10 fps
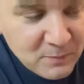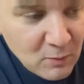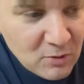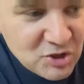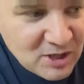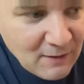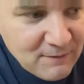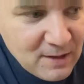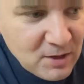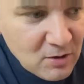watching a
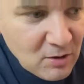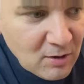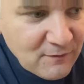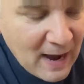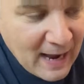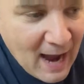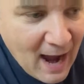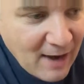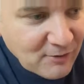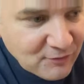video of a
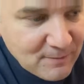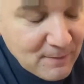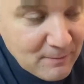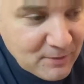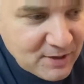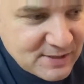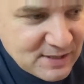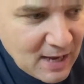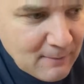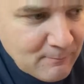guy, I don't remember his
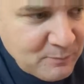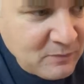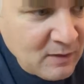name,